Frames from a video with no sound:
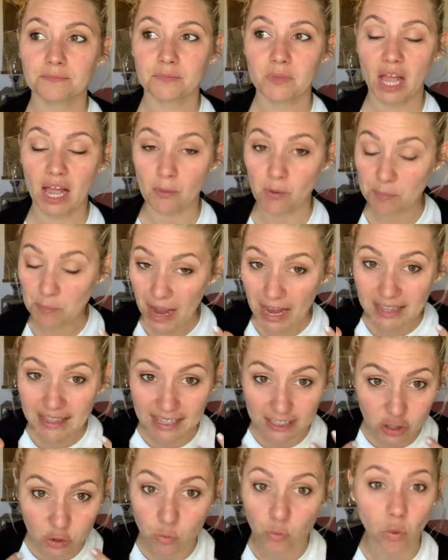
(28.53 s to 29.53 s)
I, I,
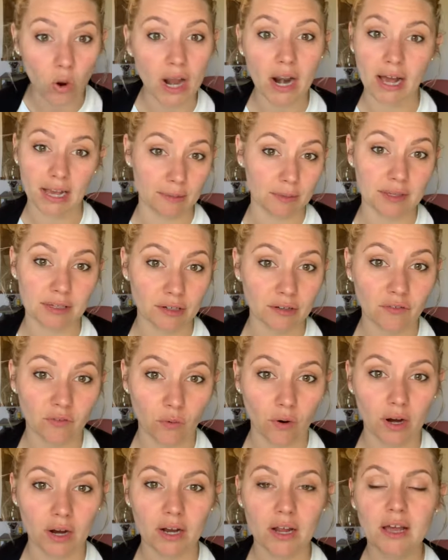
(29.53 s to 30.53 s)
that's what I'm here
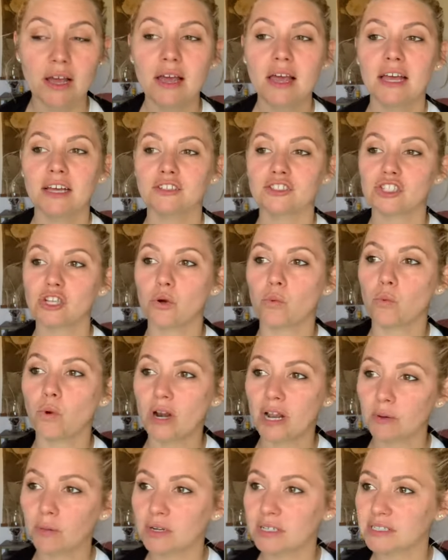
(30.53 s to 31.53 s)
for. And so what
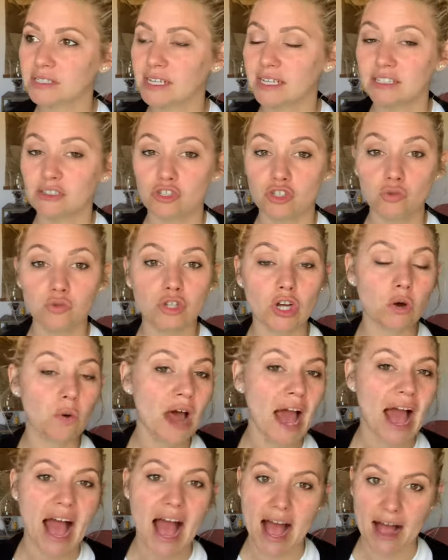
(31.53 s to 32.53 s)
I want to say is you don't
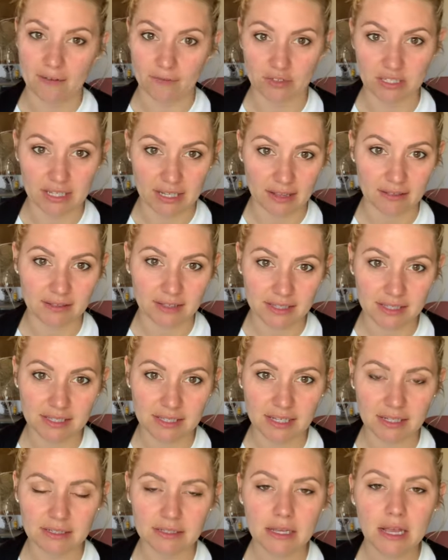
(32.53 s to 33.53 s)
have to get these
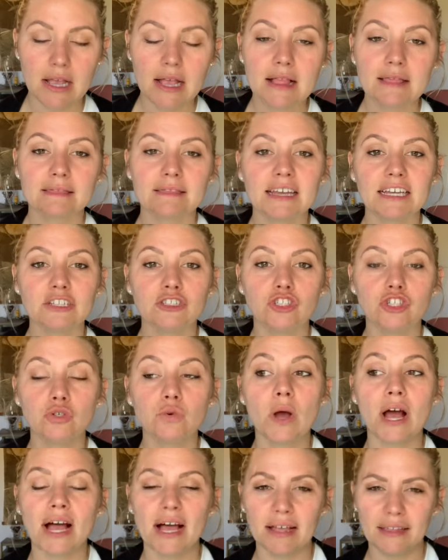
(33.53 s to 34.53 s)
things. They do,
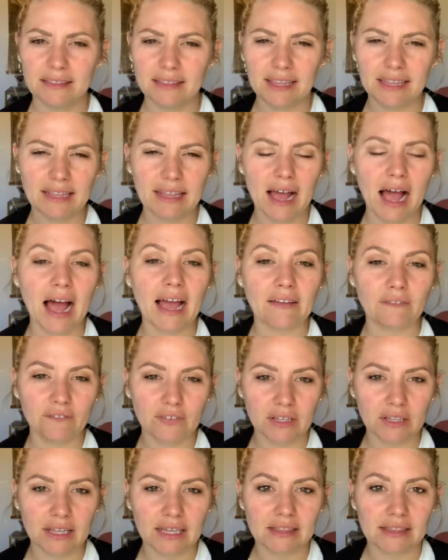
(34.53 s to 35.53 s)
I
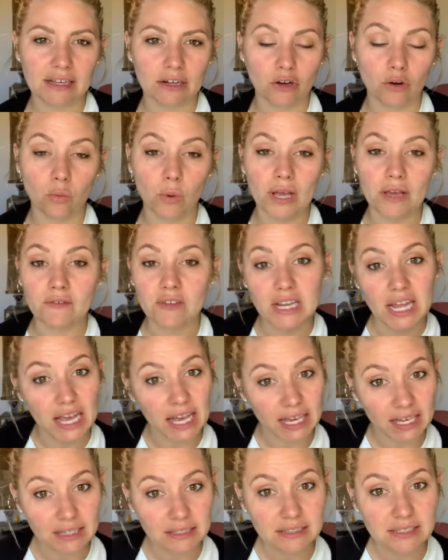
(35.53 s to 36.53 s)
feel like they're a way of
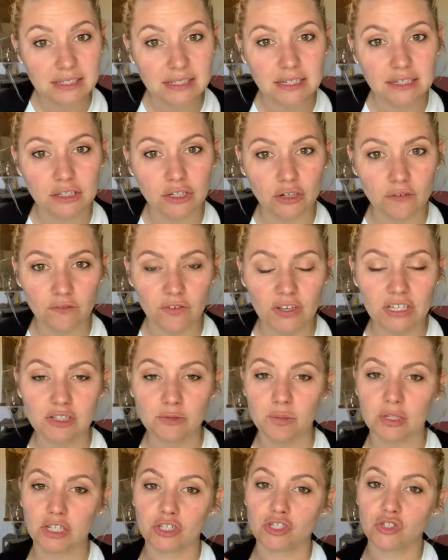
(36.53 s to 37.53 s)
enhancing your face
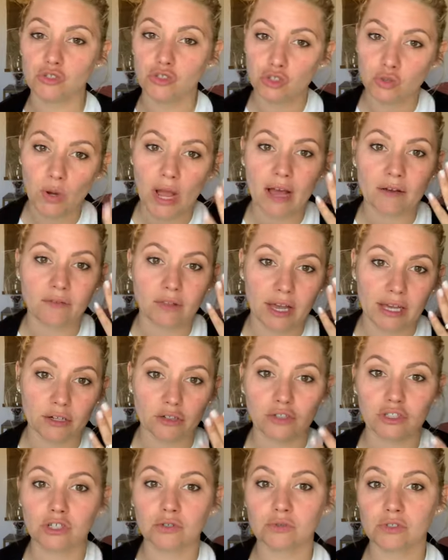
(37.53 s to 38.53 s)
because you do have lighter
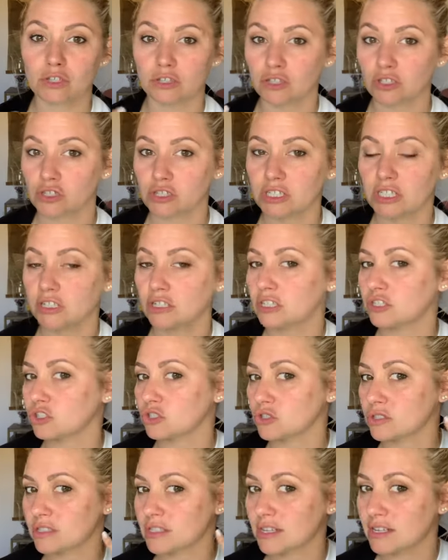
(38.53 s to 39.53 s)
tones on your skin because your
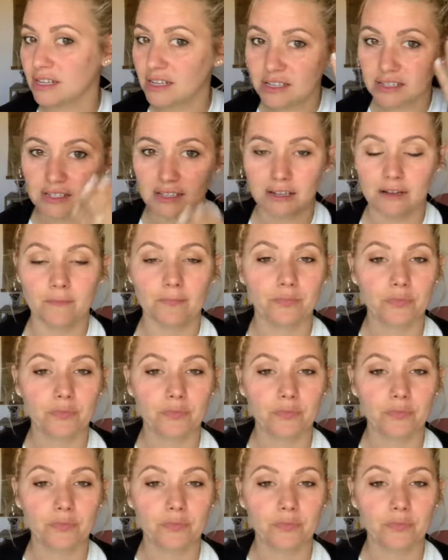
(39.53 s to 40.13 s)
skin isn't